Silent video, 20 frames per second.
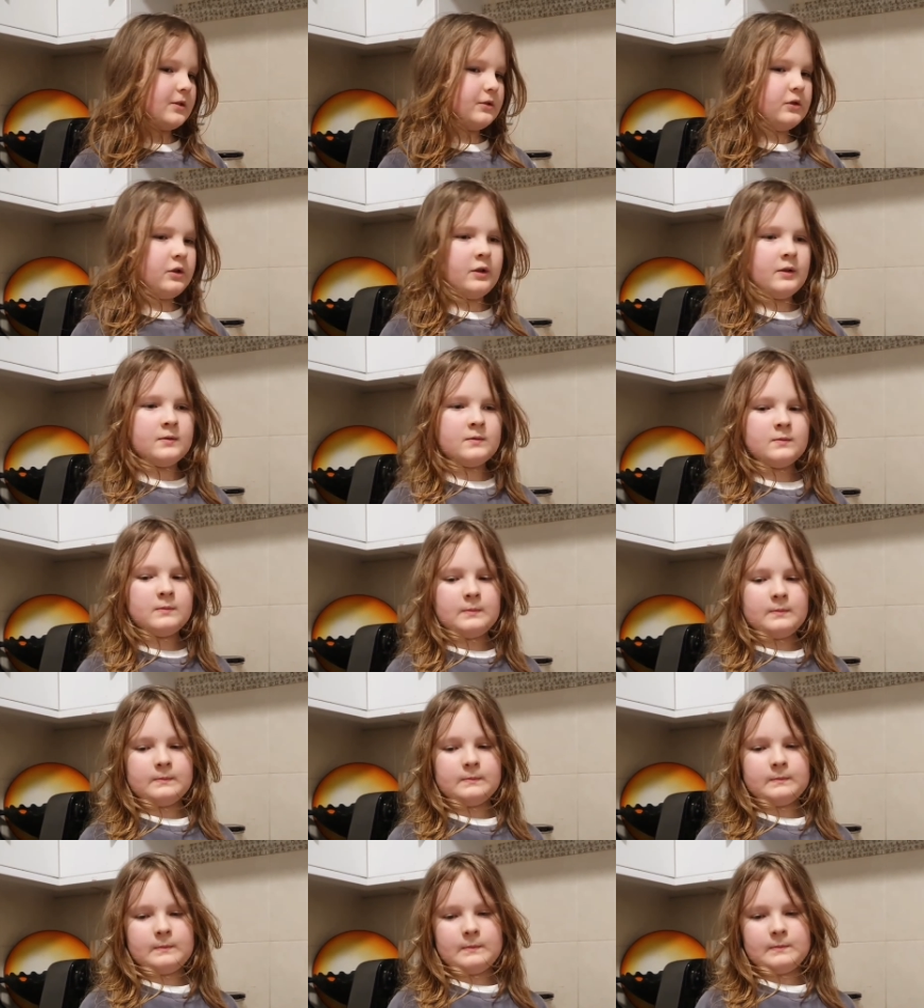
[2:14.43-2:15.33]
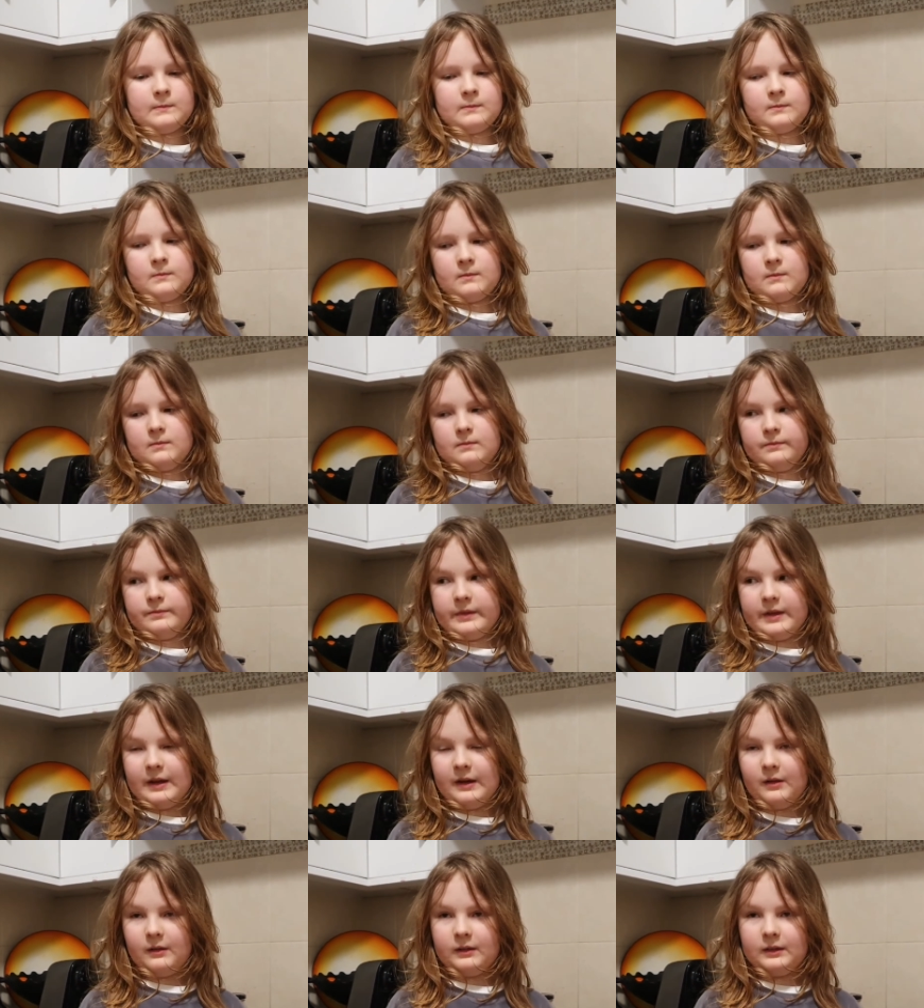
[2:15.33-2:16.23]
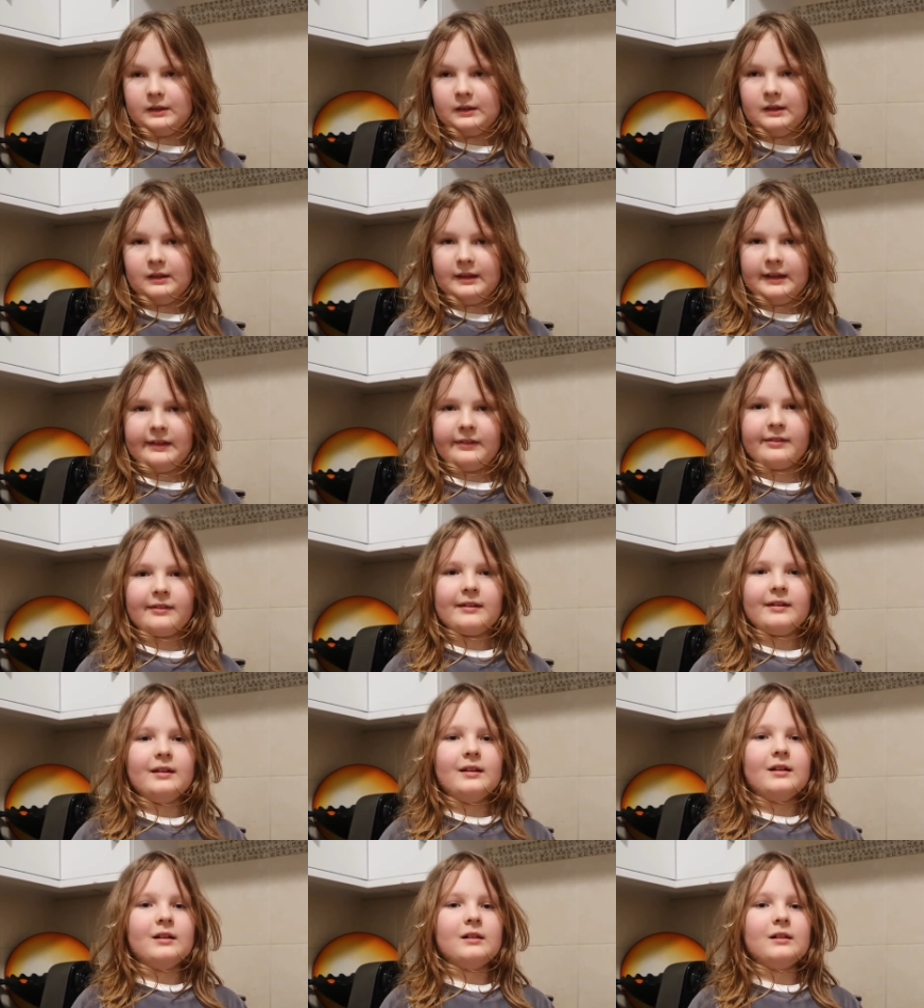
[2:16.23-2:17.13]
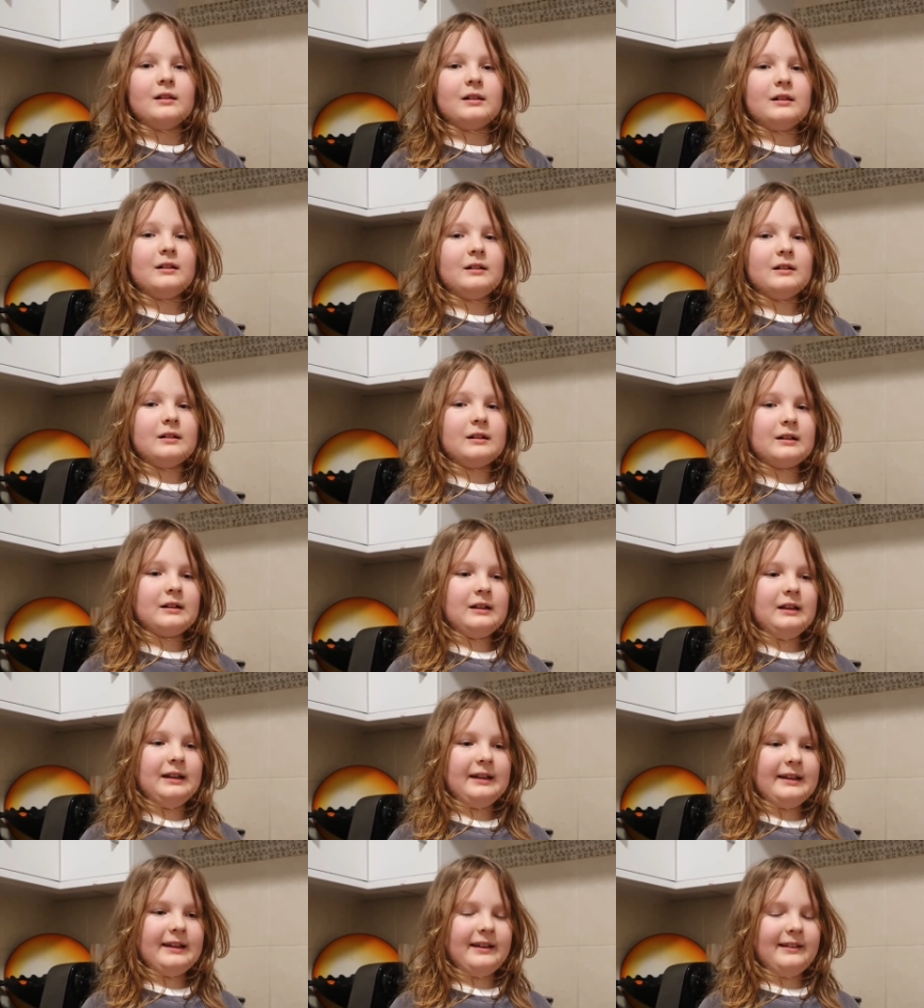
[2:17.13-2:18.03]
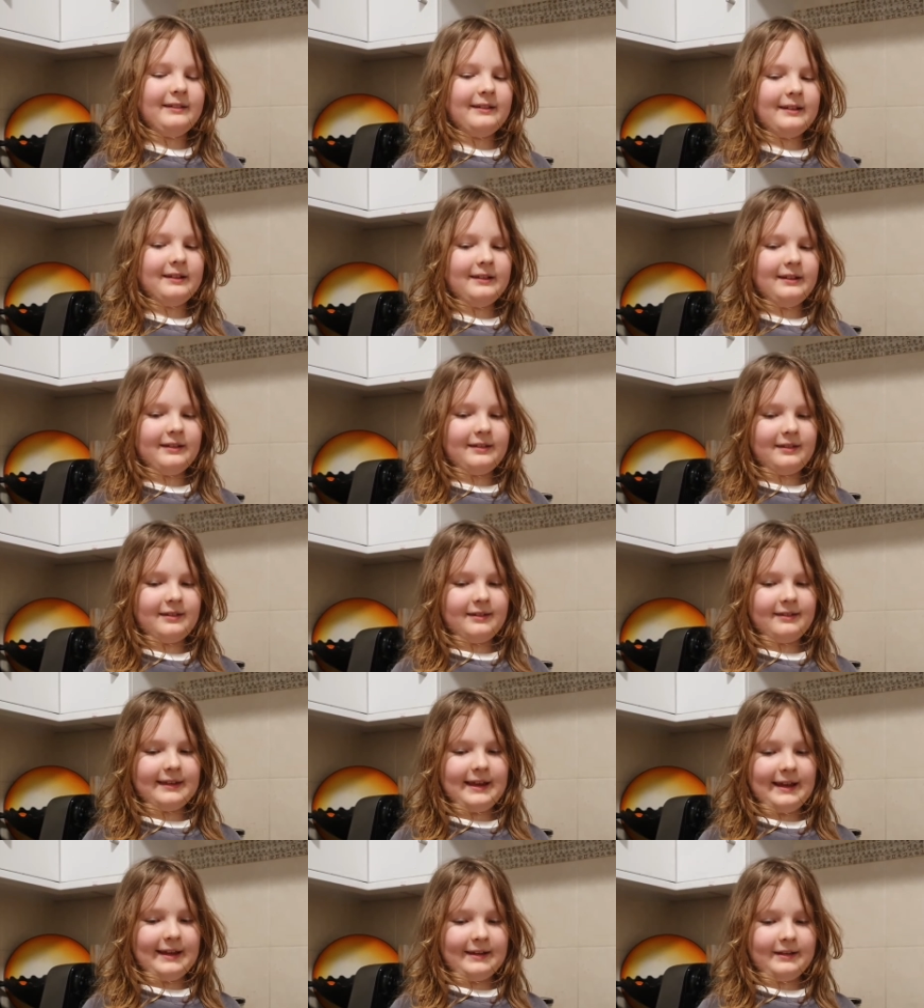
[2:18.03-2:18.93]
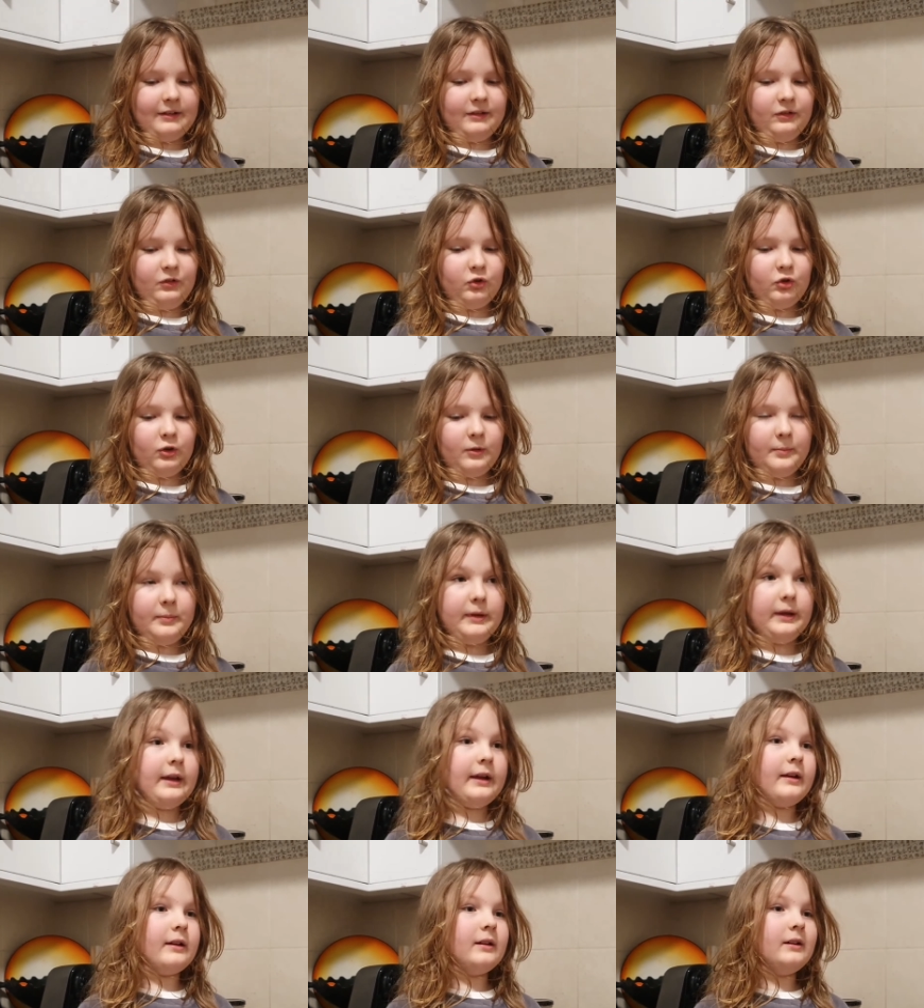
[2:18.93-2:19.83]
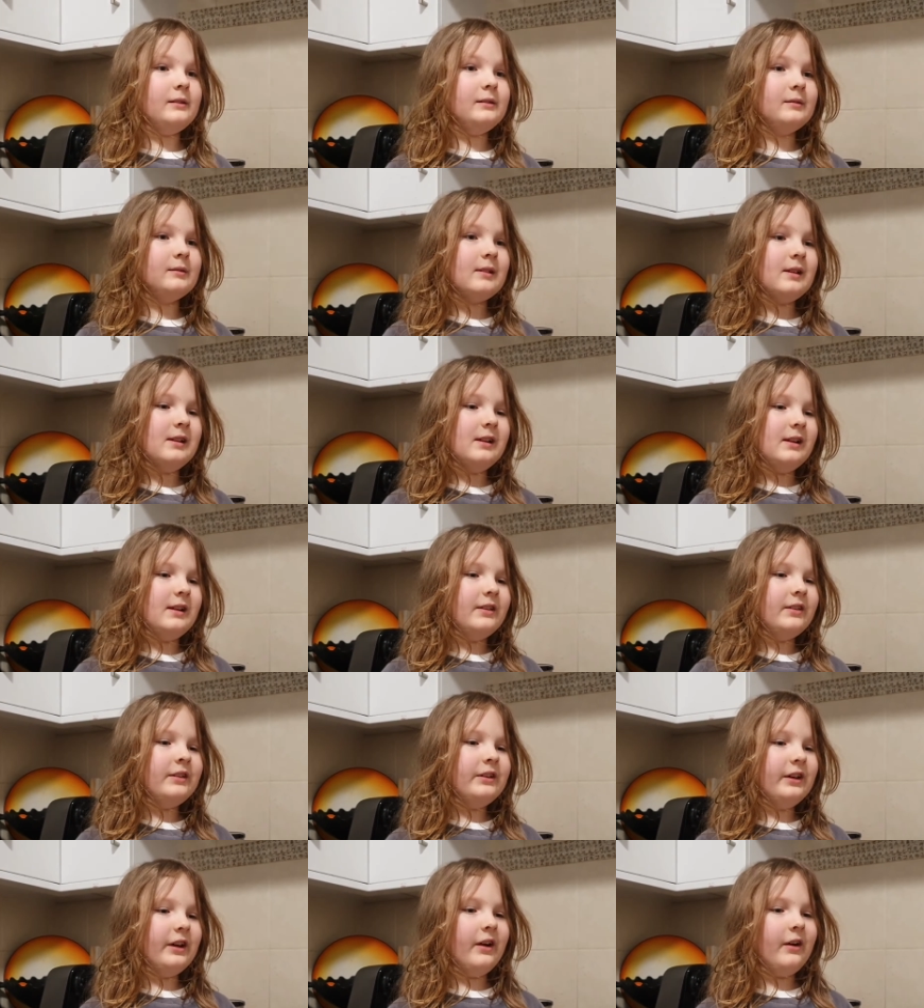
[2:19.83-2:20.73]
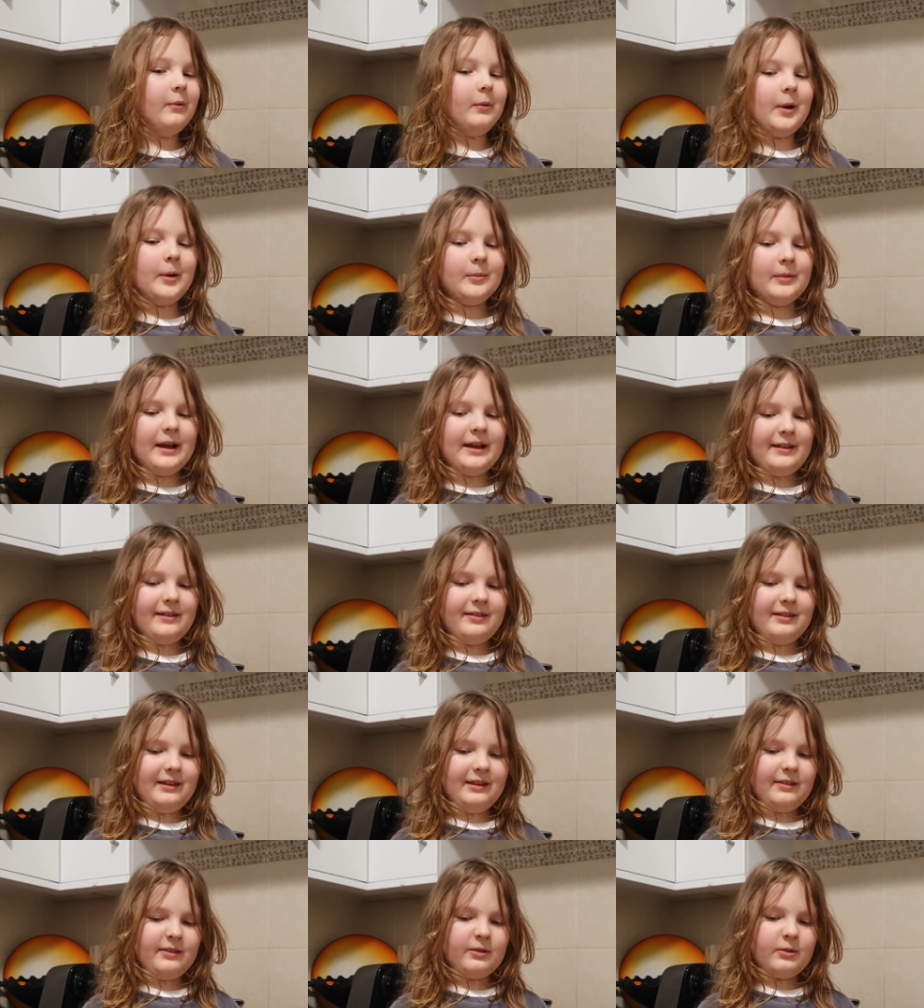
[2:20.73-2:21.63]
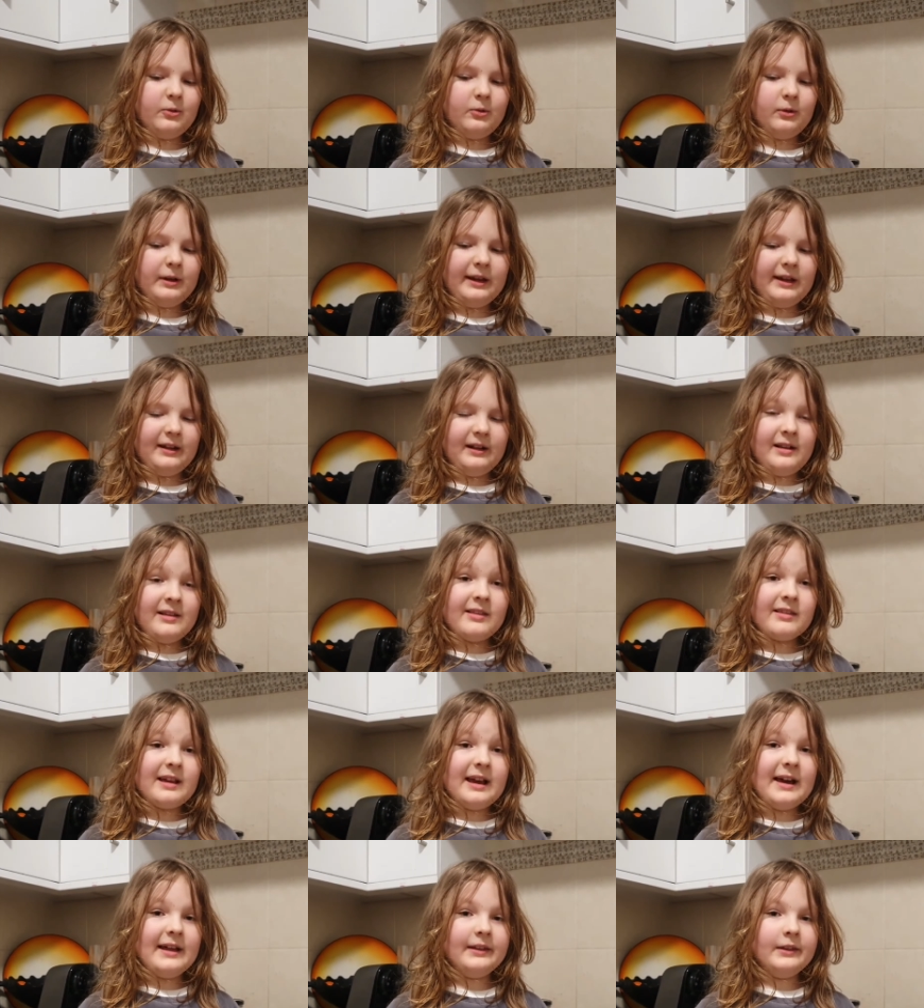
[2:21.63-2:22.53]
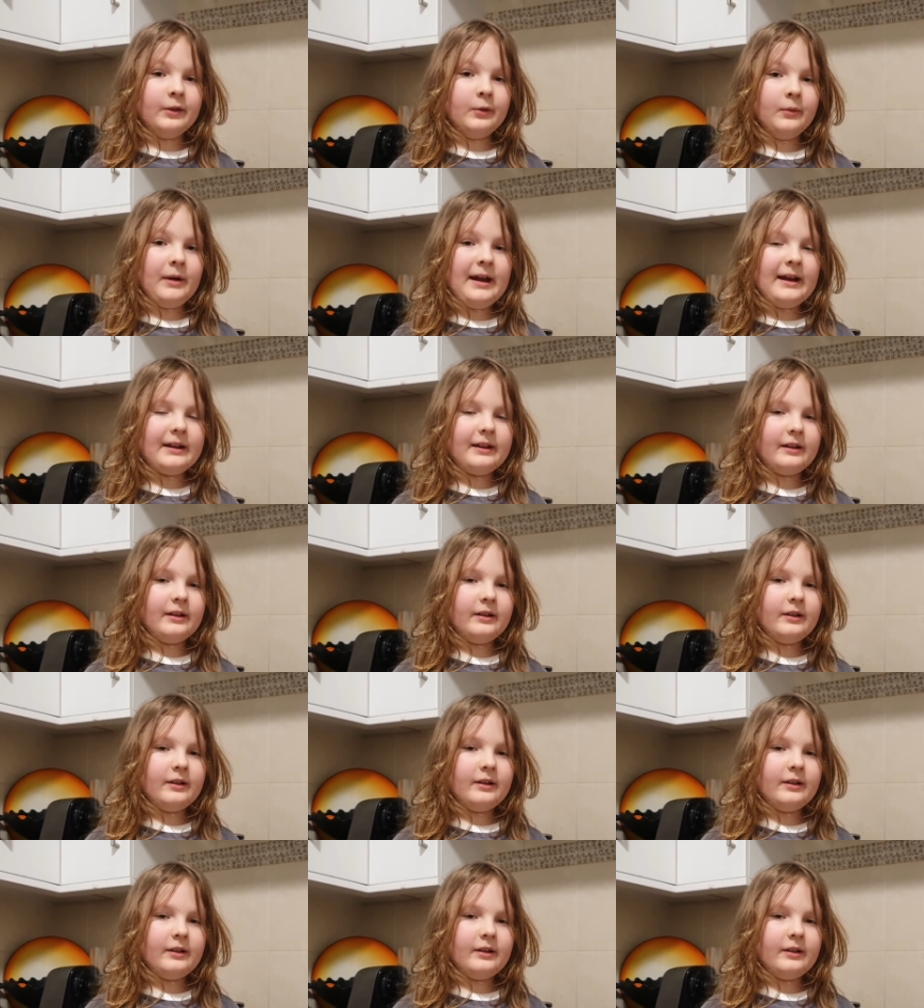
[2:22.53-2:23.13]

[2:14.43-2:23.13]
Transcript: So now let's click into the second topic, the ORAC school units and the rank.